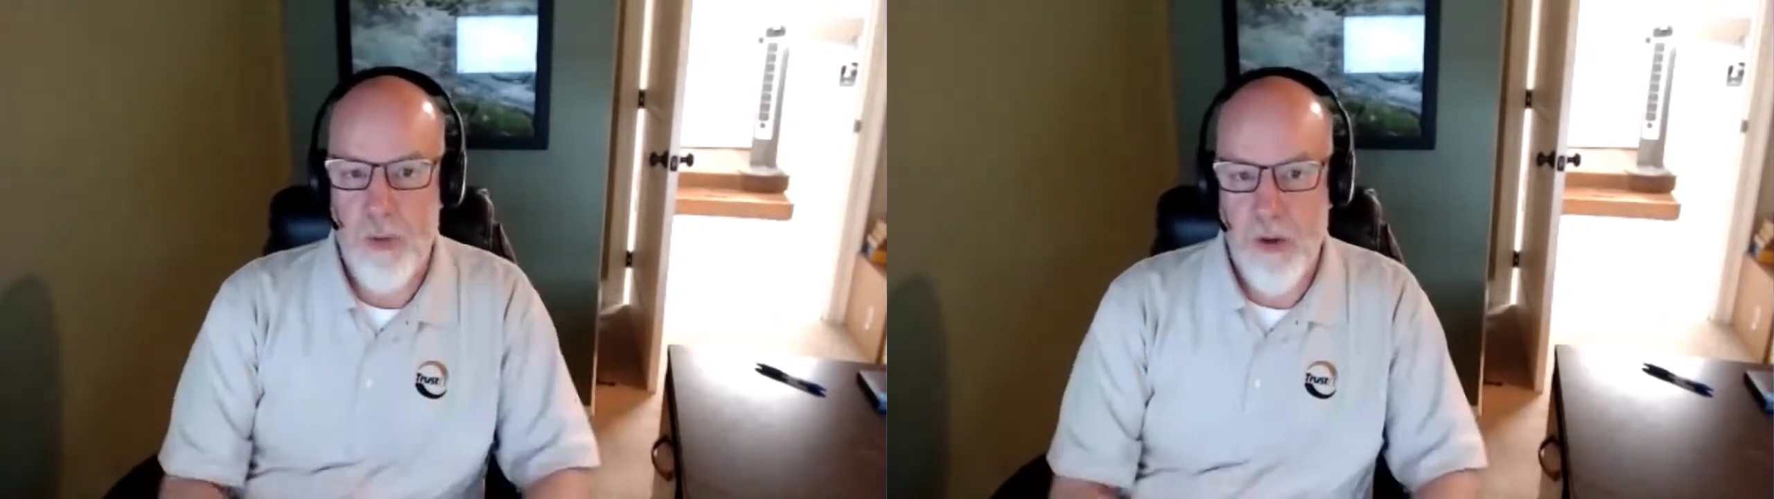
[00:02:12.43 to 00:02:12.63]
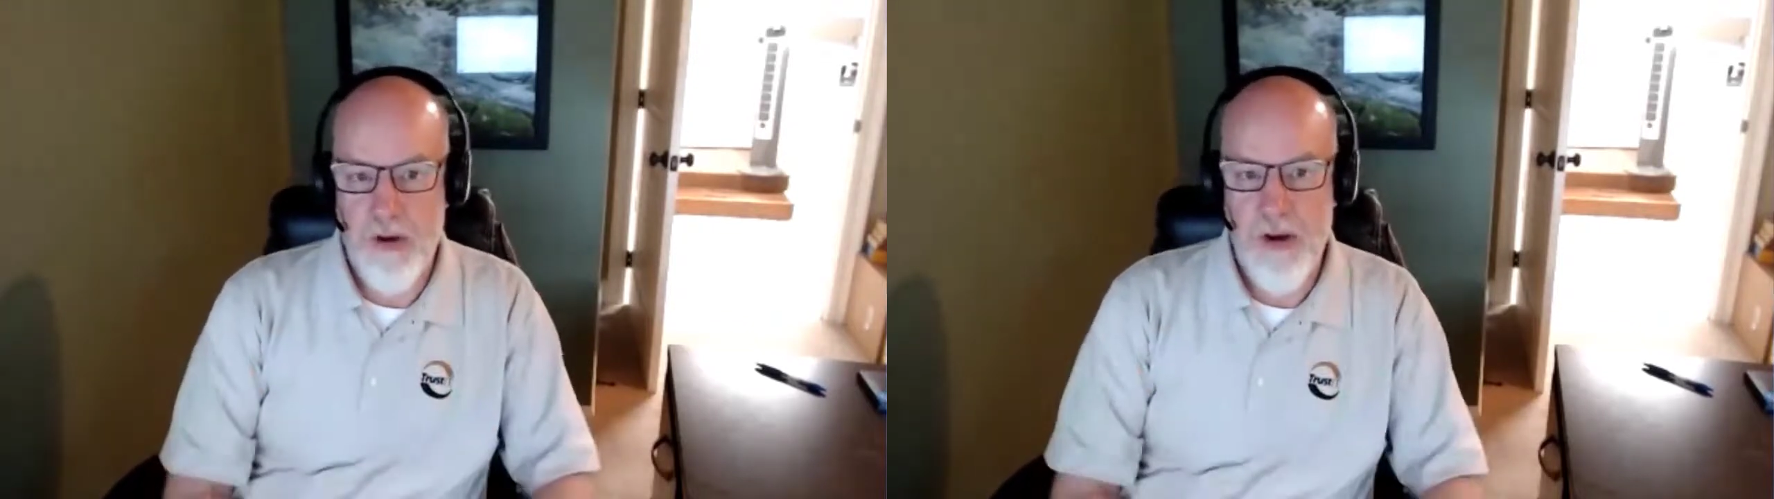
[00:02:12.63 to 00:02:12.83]

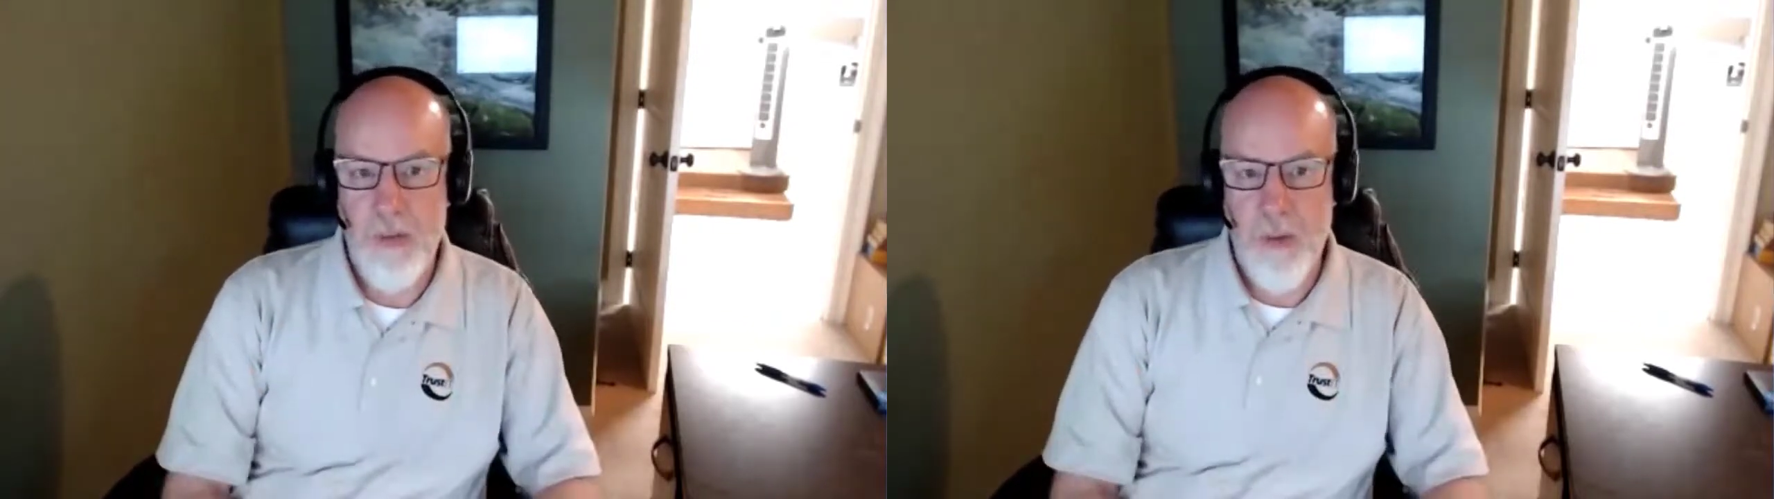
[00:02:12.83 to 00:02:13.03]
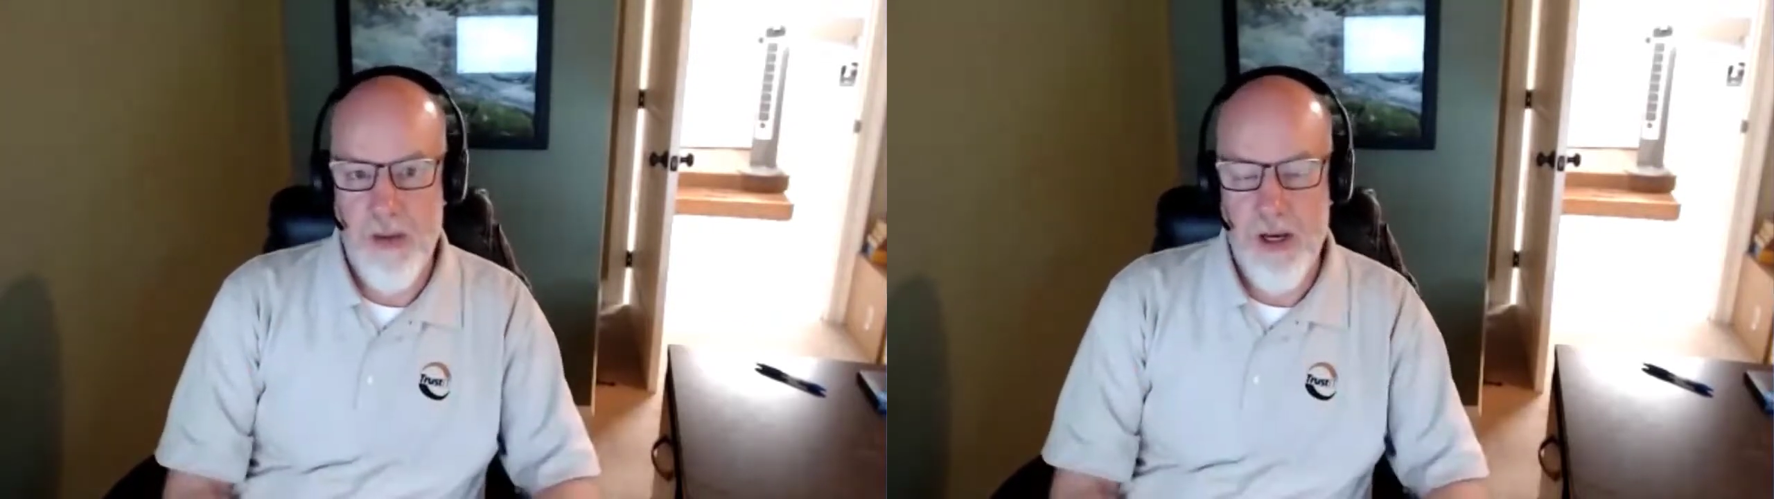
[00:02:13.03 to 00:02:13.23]
where
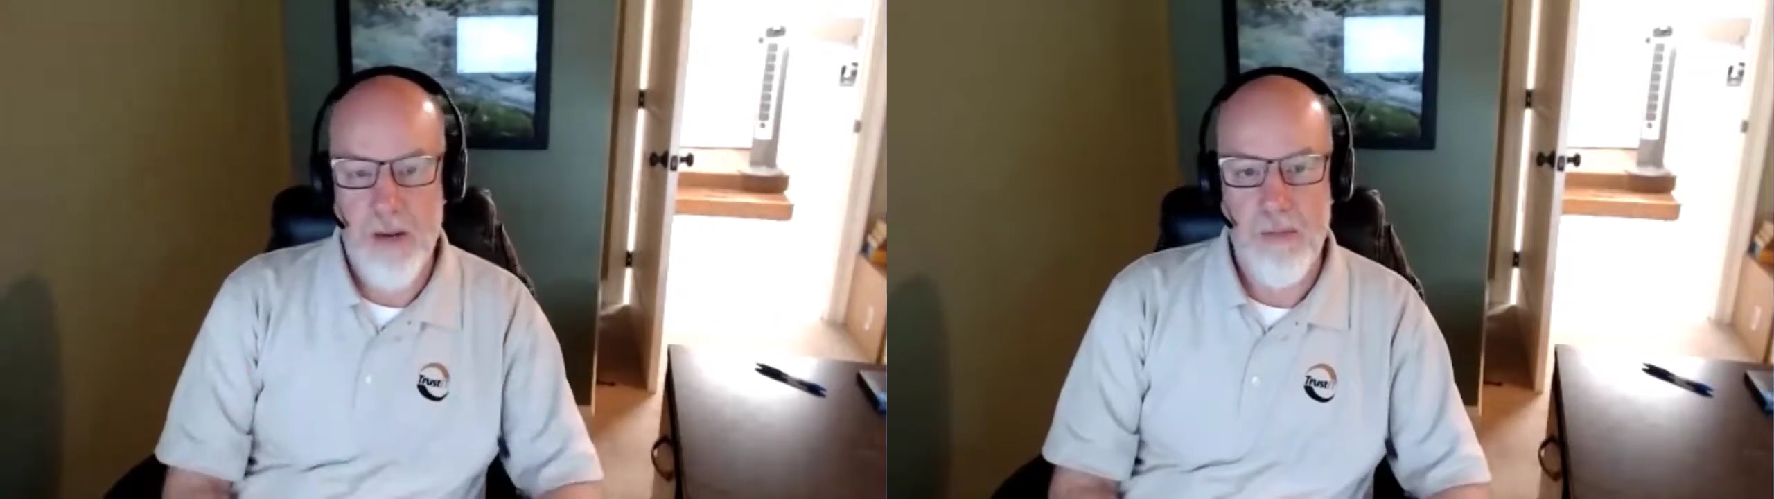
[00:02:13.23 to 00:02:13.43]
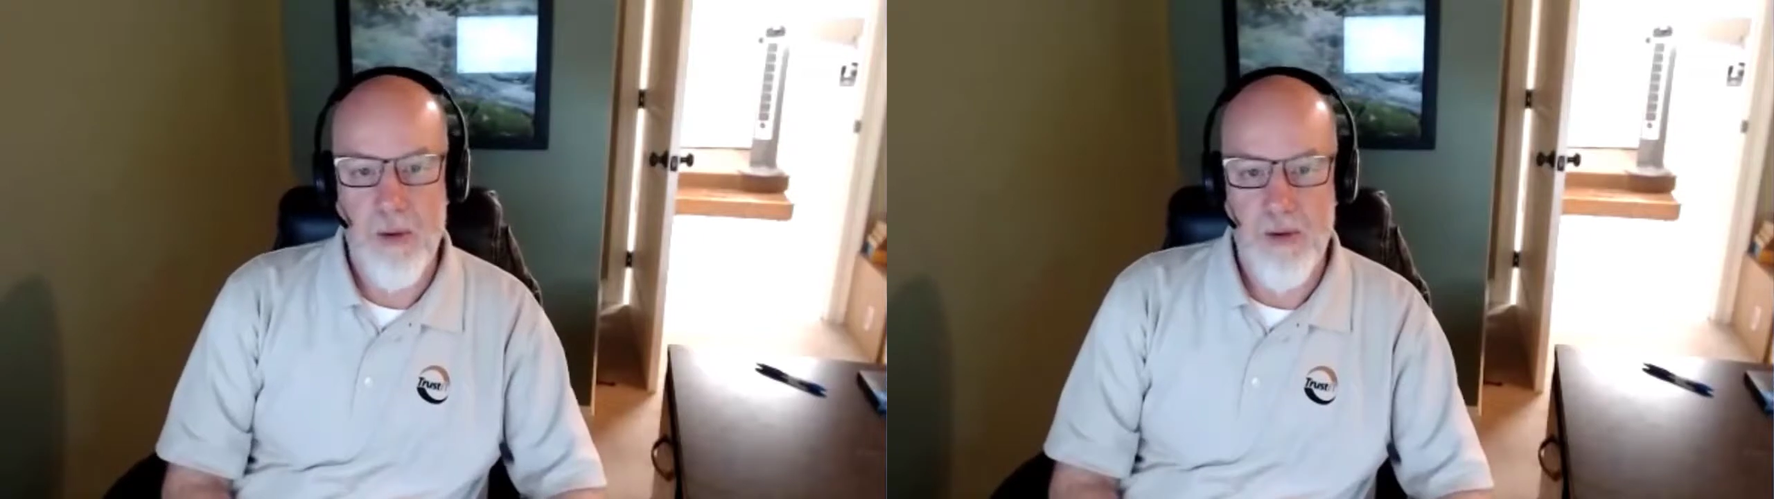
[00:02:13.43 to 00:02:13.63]

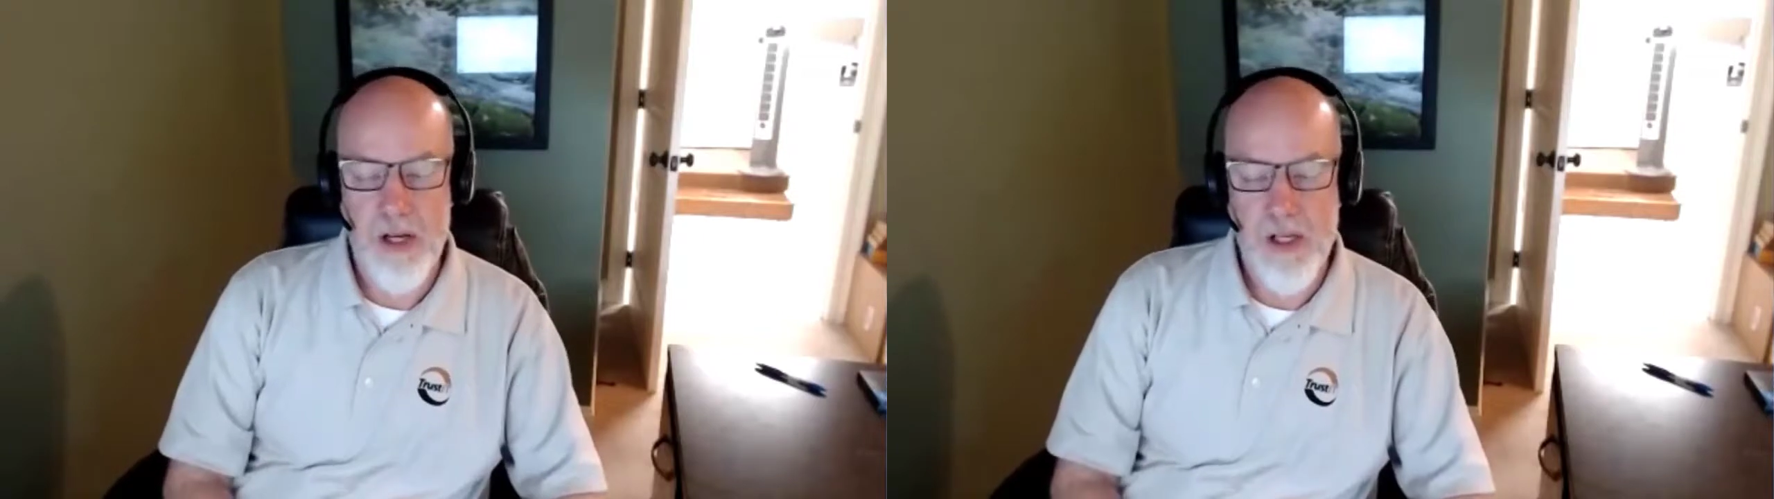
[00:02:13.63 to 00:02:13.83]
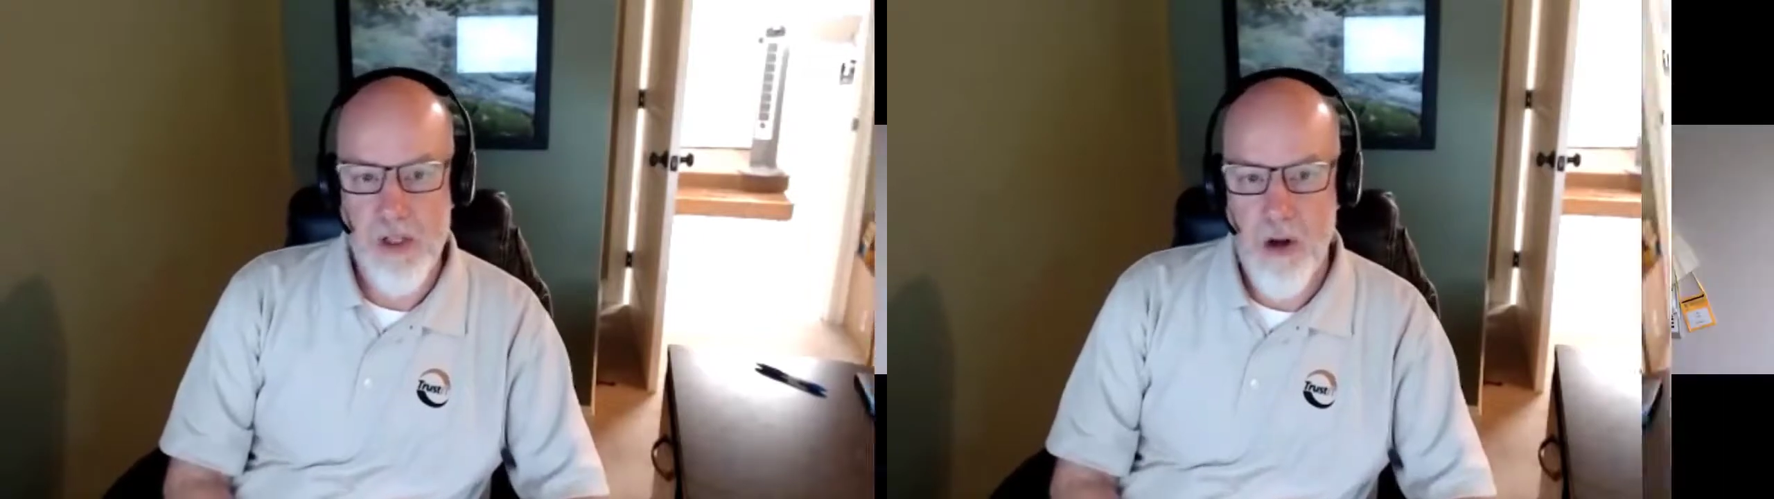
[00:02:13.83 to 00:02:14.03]
their
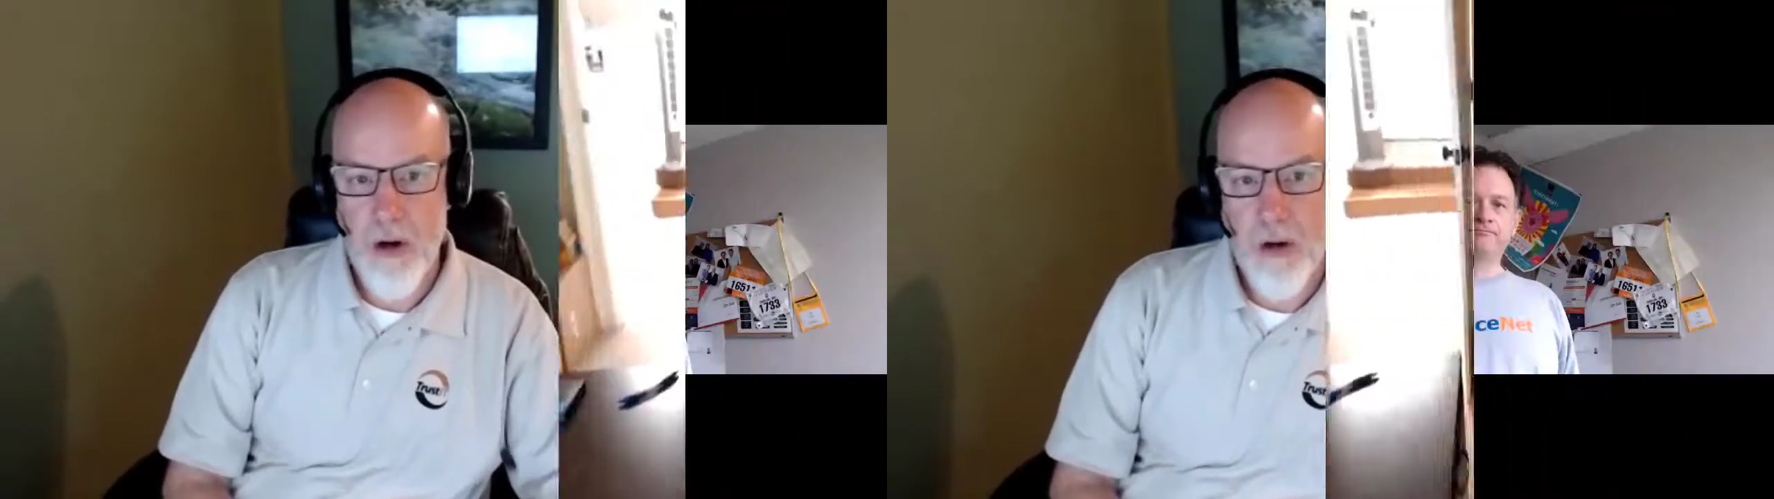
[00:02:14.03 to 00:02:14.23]
needs are.